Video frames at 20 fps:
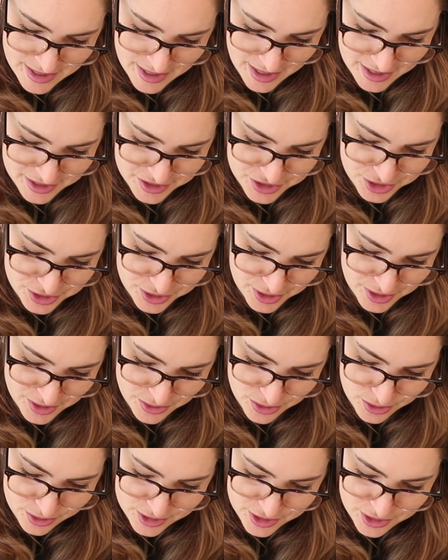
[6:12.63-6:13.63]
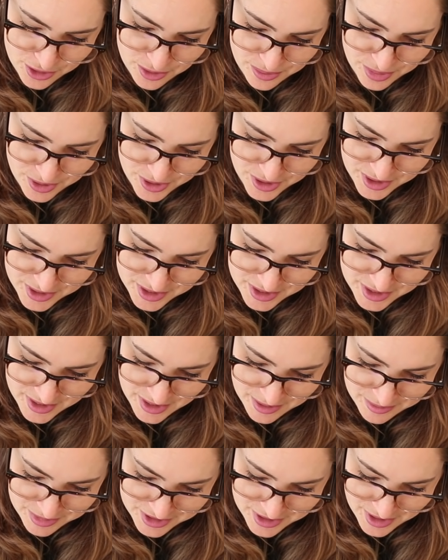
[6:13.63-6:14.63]
I should also put,
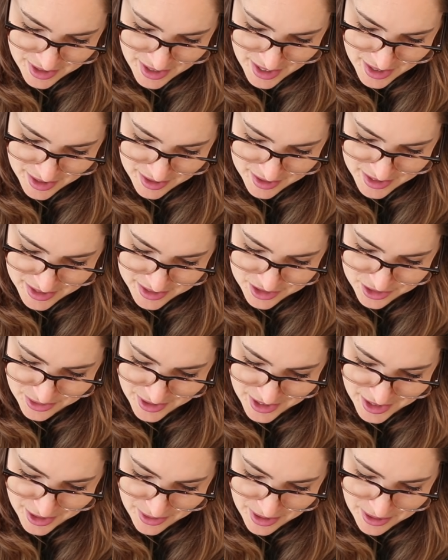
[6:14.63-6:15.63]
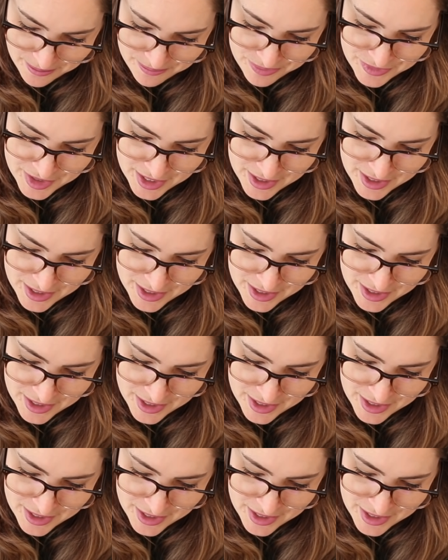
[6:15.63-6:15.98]
I'm just going to add it next to it anyway,